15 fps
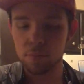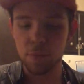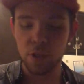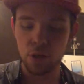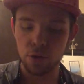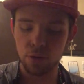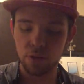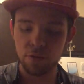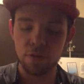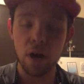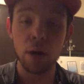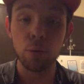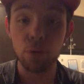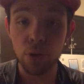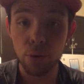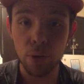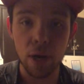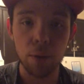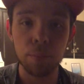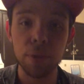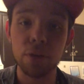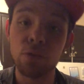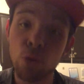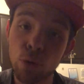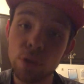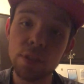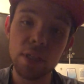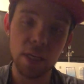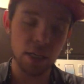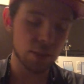you know, the fire will go out. But of
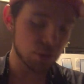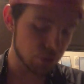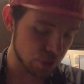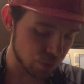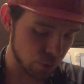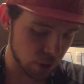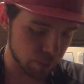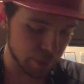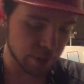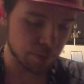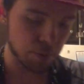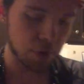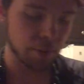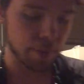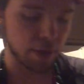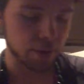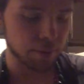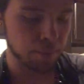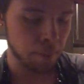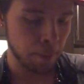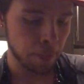course, again, you just want to be smart about it.